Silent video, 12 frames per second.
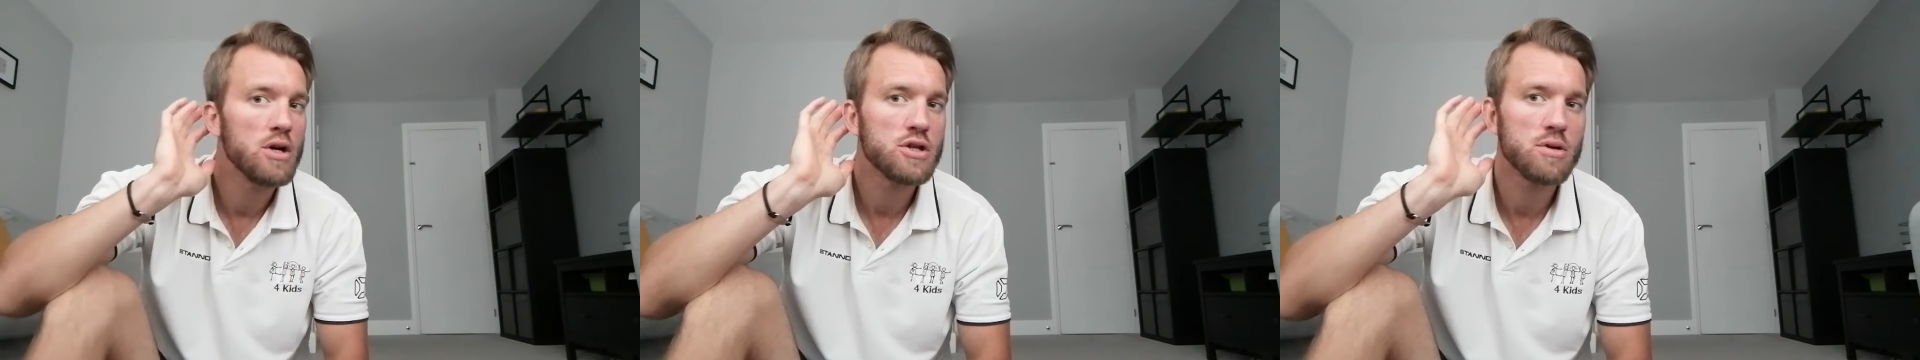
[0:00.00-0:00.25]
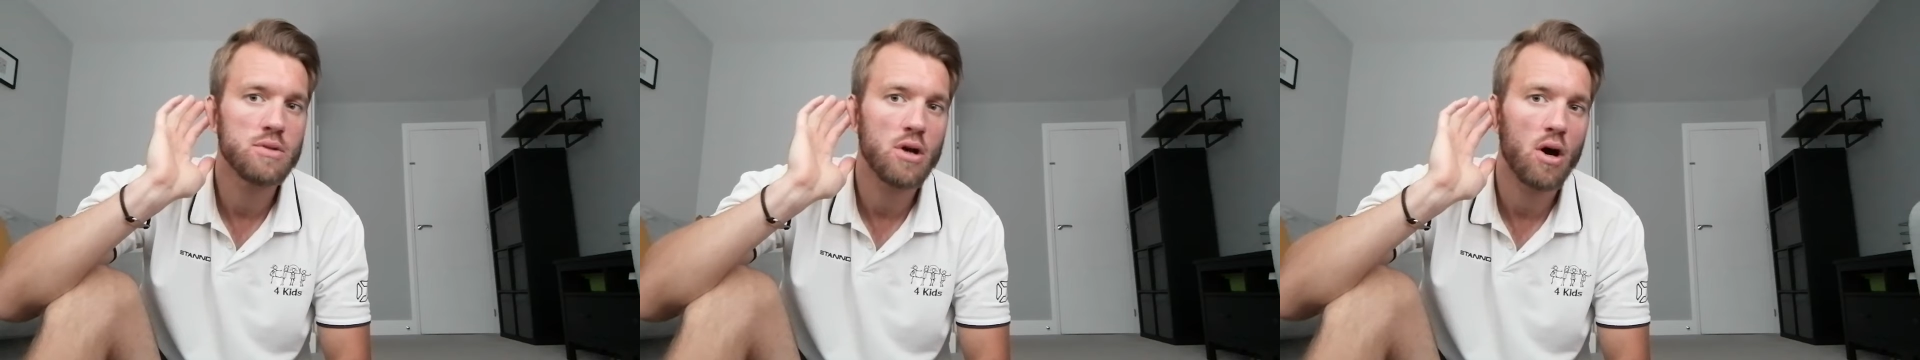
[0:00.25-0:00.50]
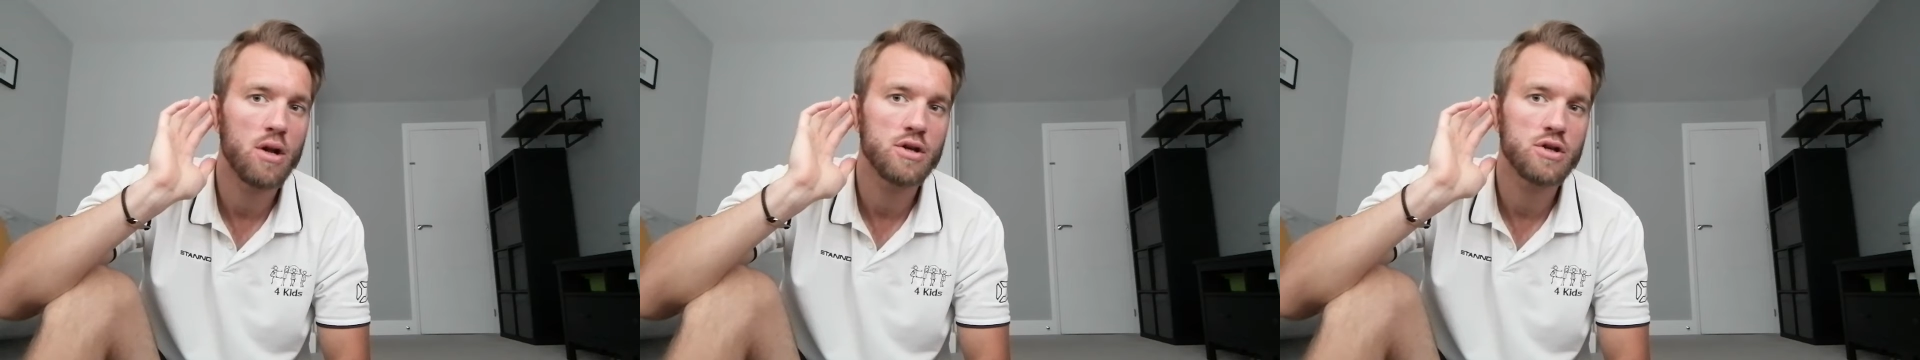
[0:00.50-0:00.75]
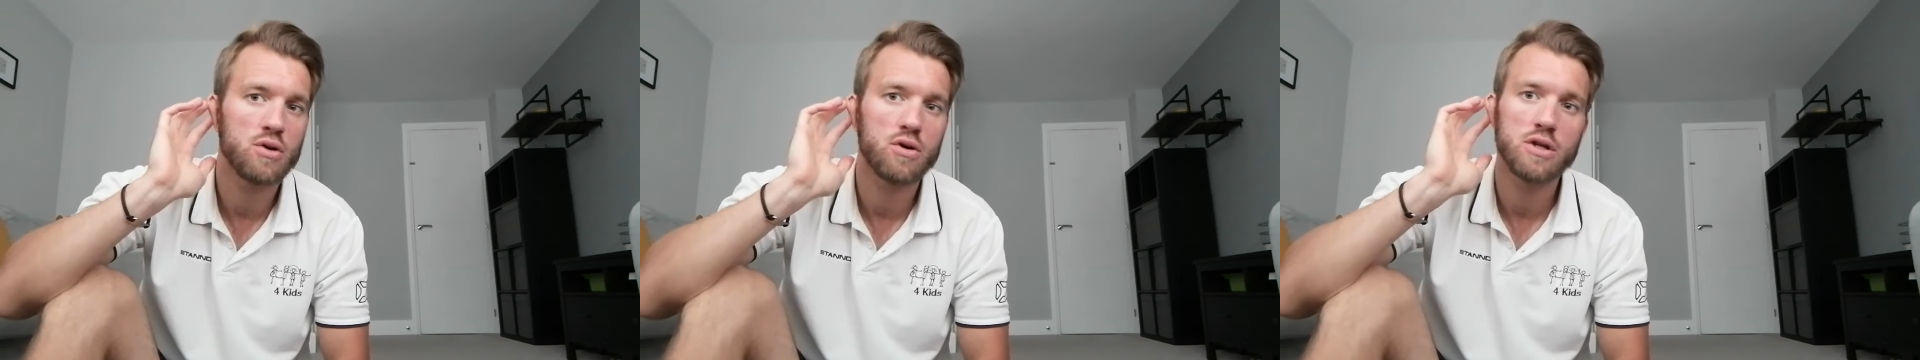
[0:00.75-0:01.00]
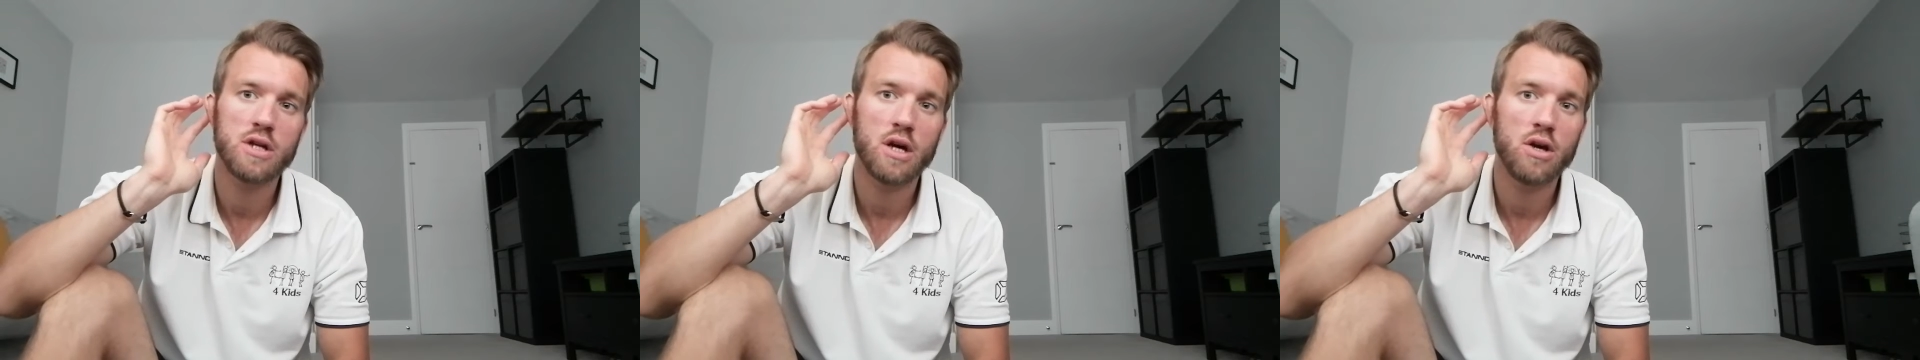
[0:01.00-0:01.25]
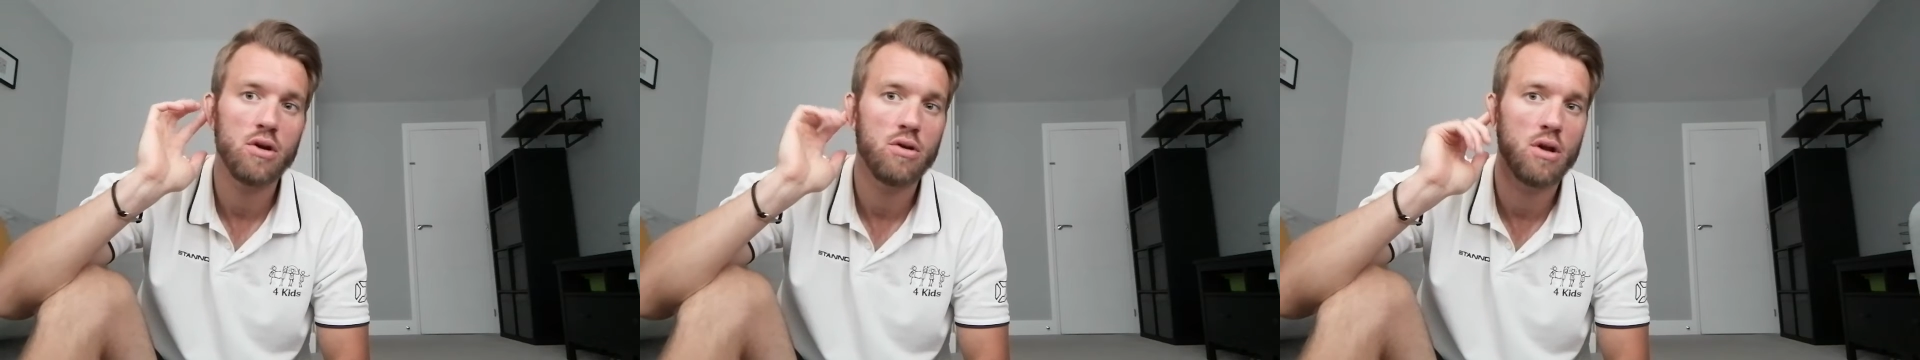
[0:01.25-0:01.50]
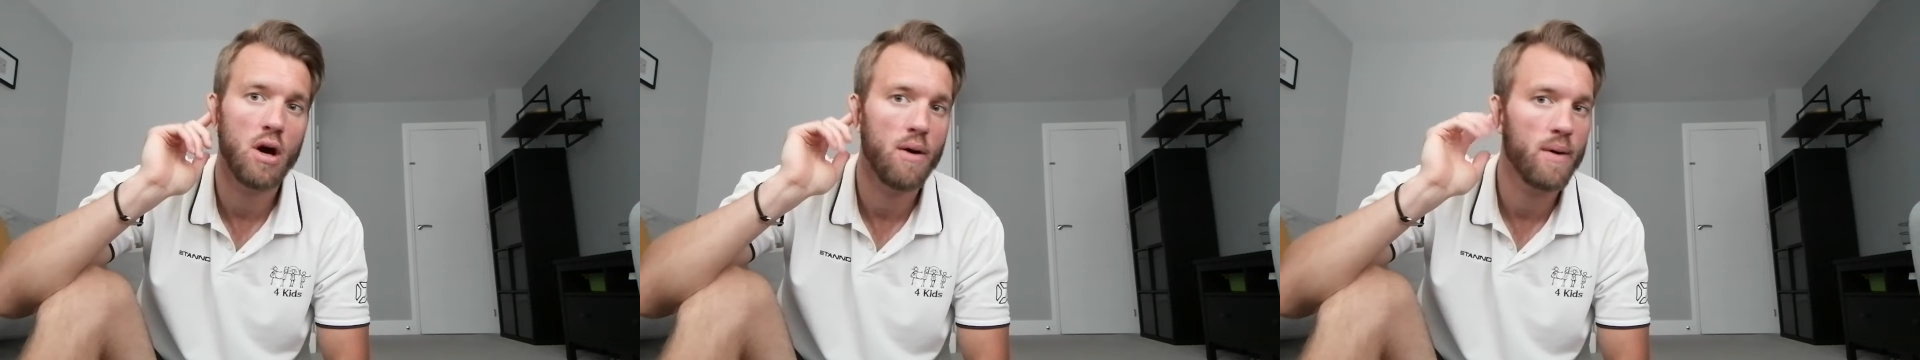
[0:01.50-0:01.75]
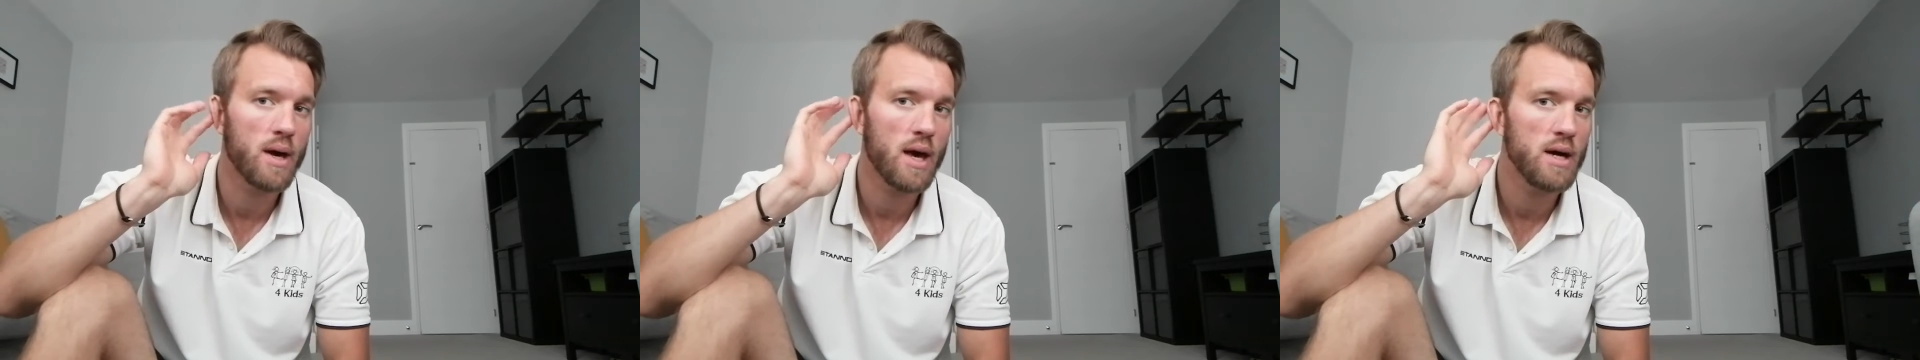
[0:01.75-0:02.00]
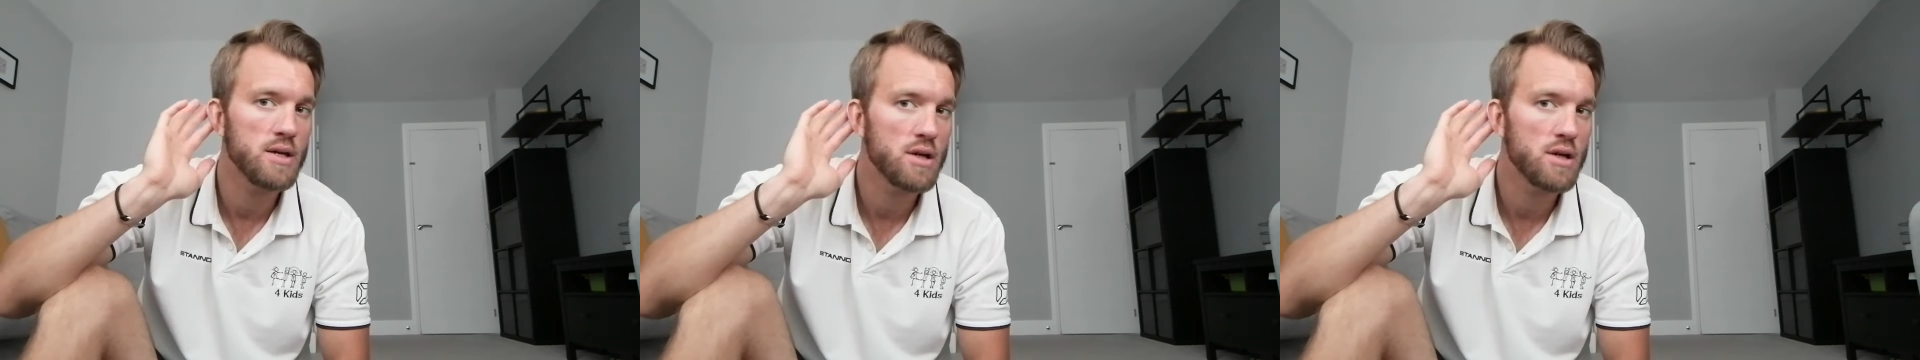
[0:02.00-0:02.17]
some dinosaurs that you know, okay?